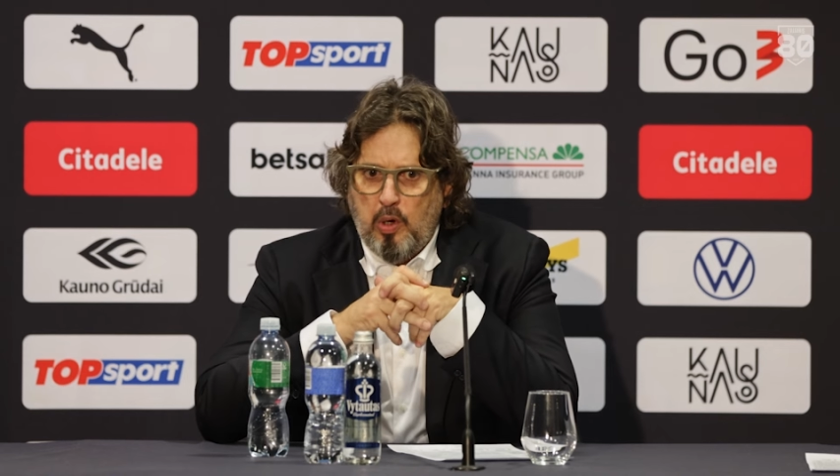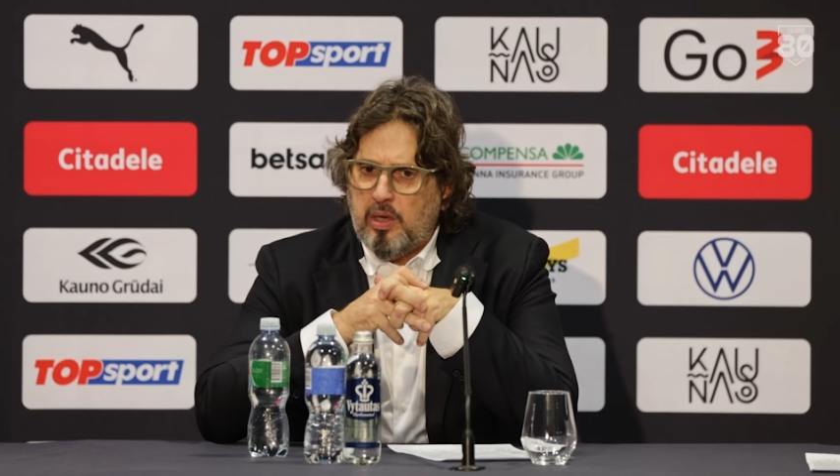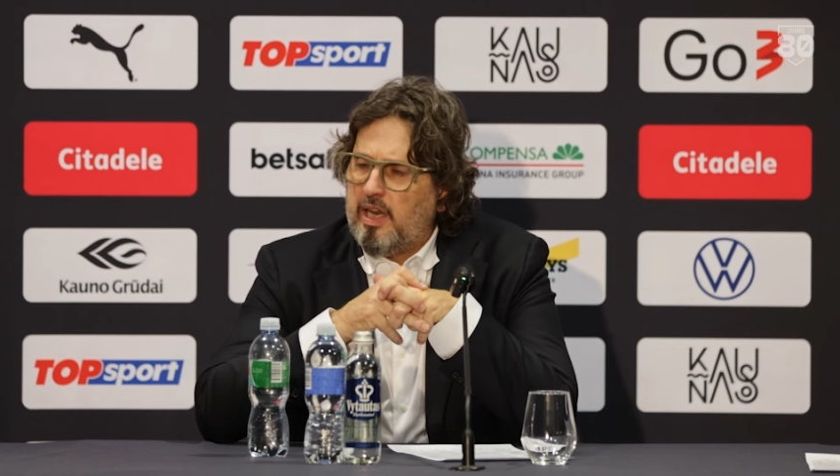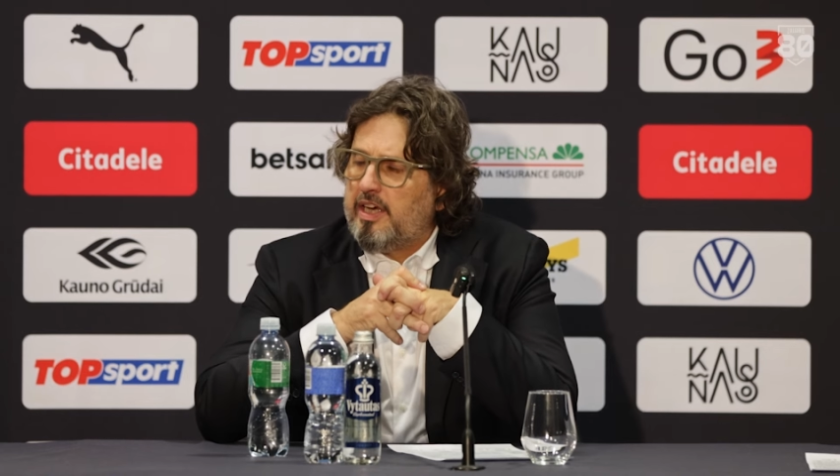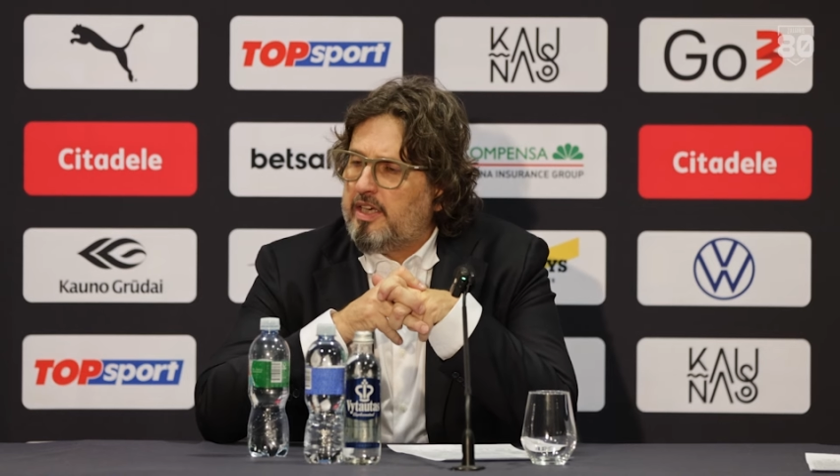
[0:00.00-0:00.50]

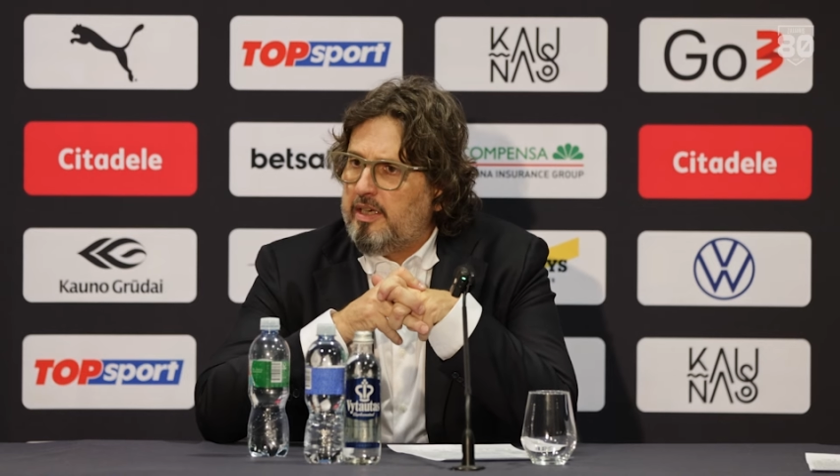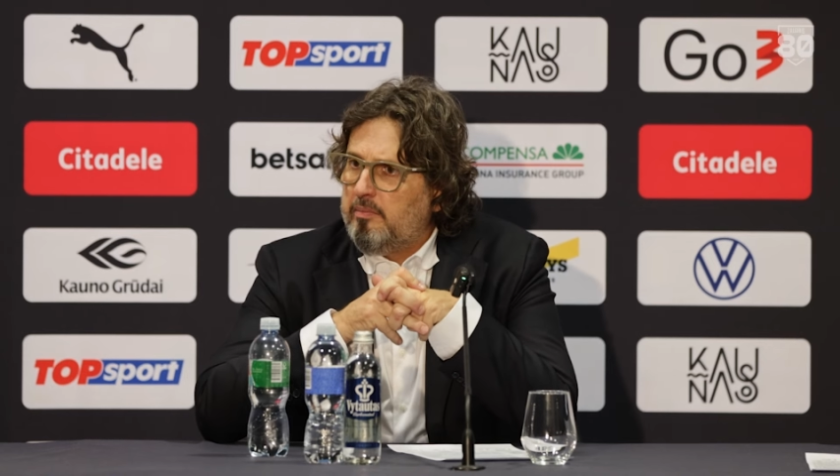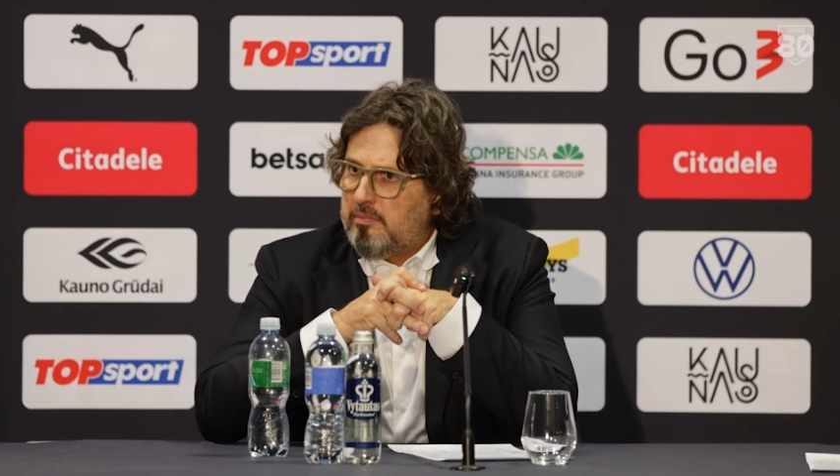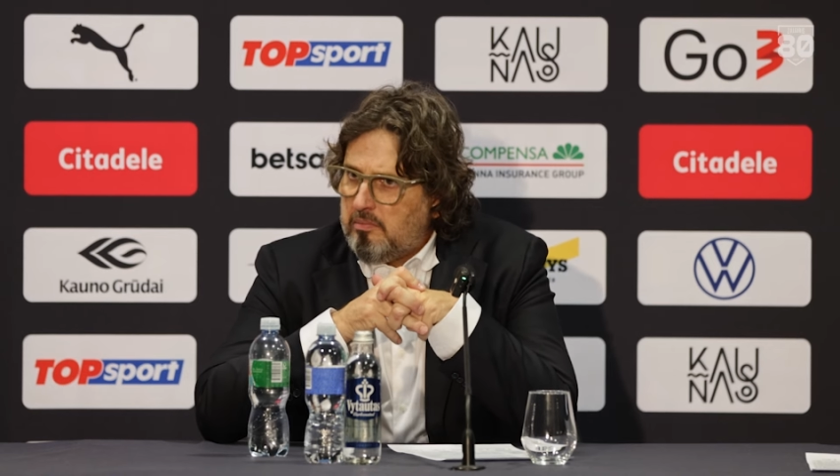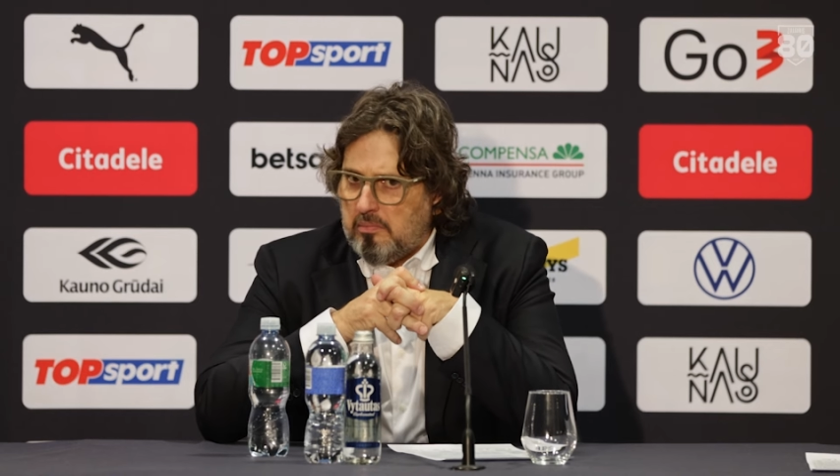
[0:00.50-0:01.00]
look like a
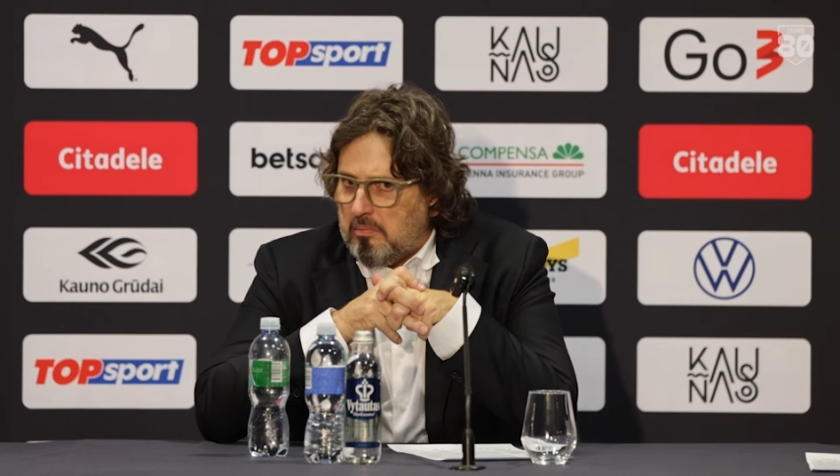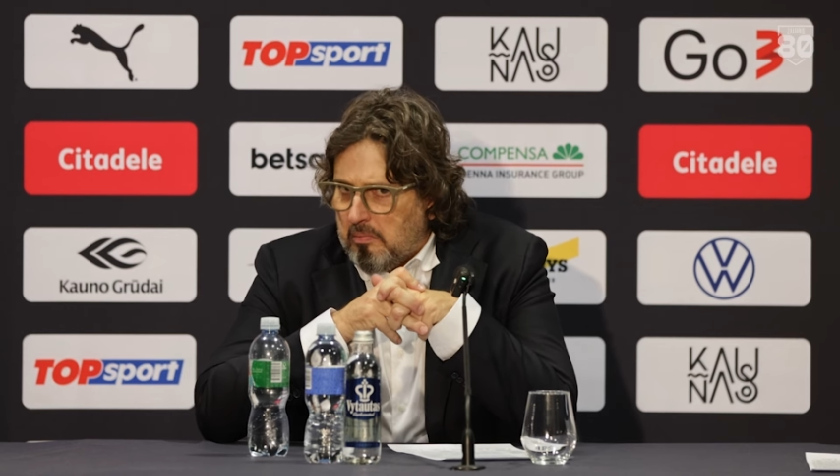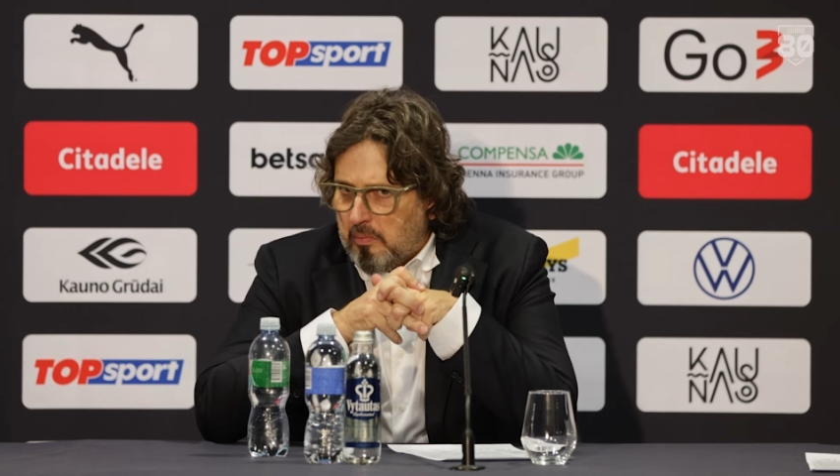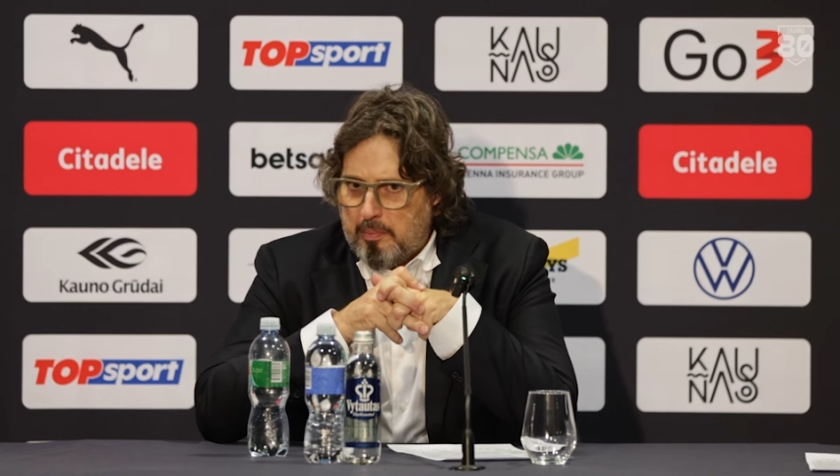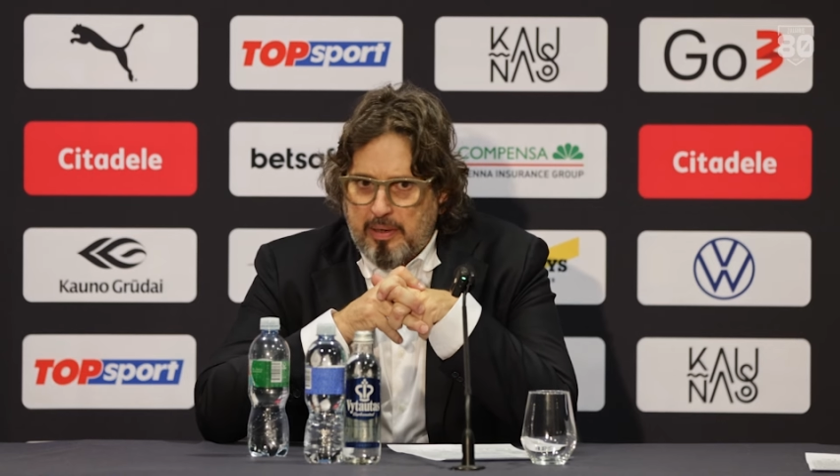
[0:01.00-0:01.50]
team,
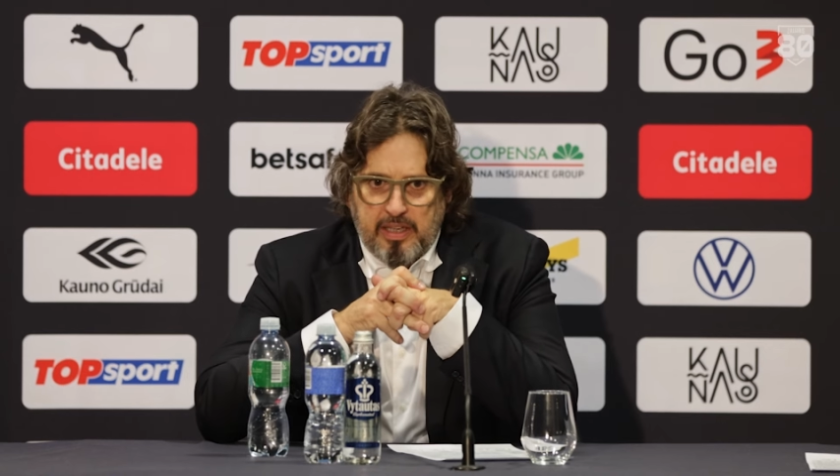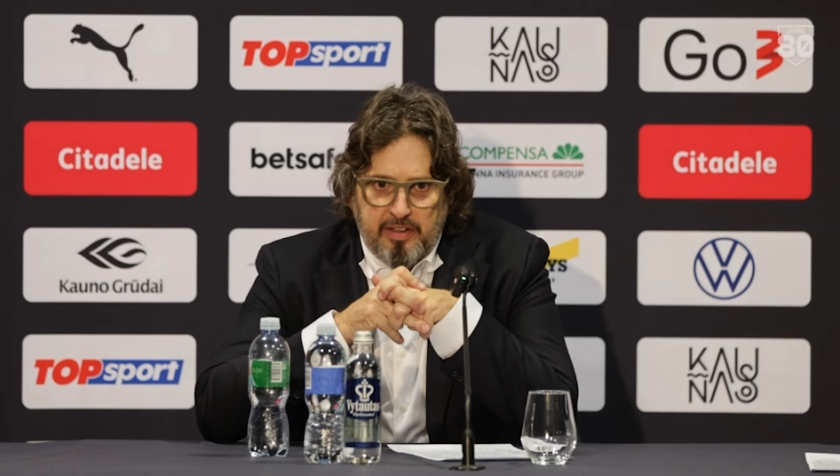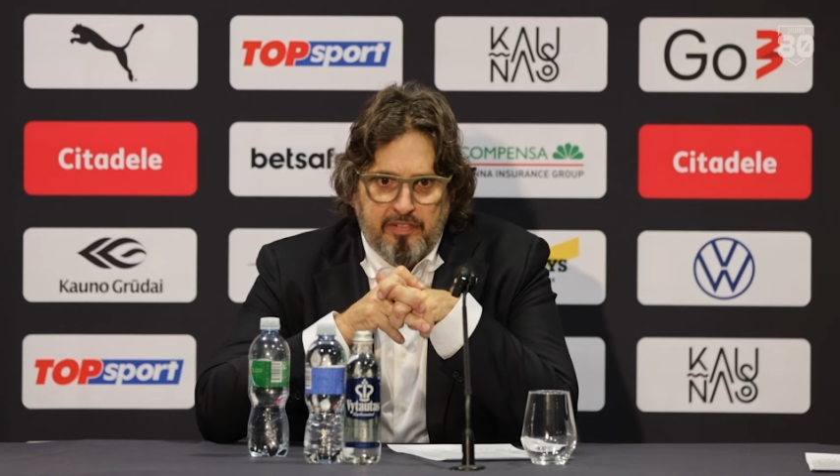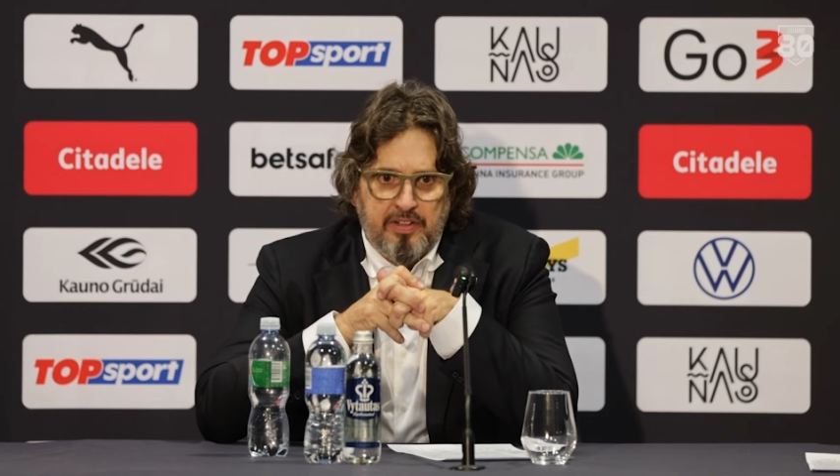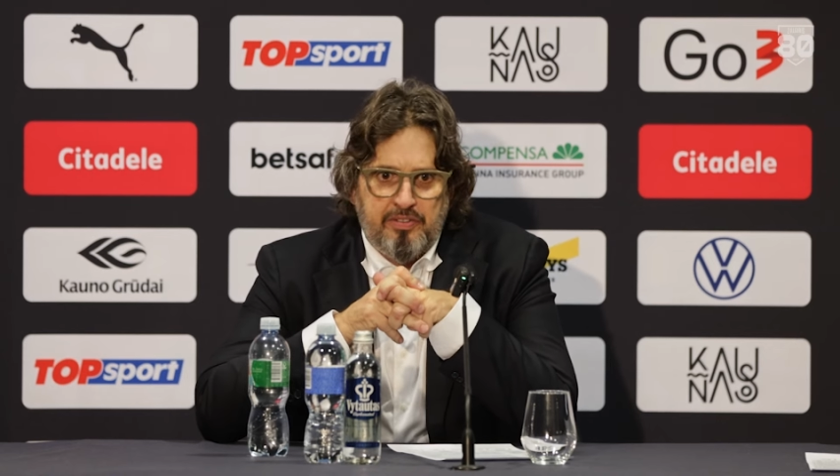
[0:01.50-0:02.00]
we play
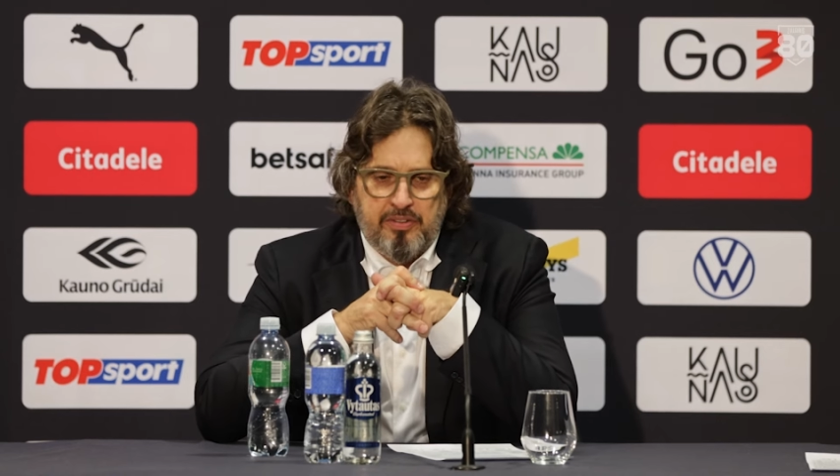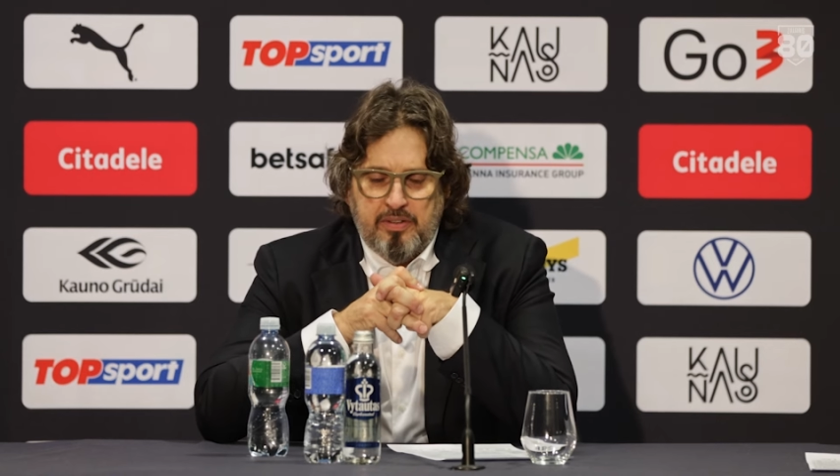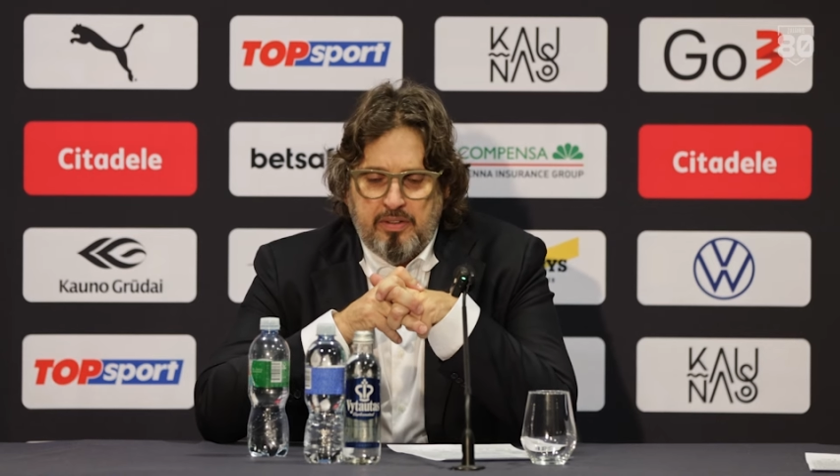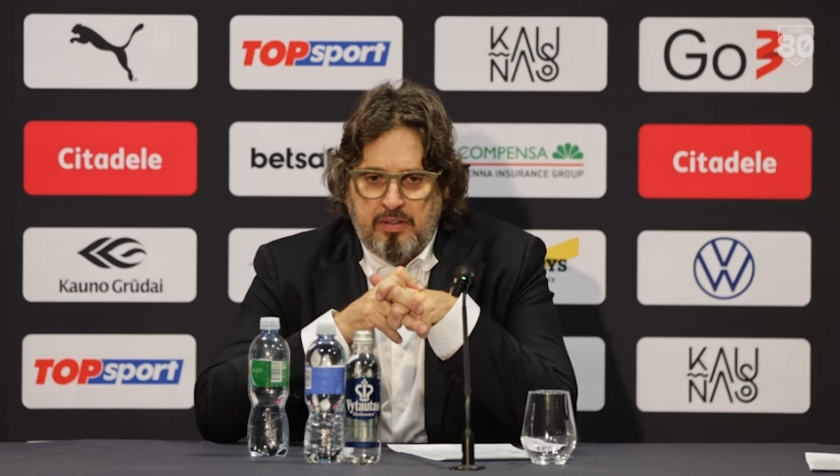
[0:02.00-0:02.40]
defense,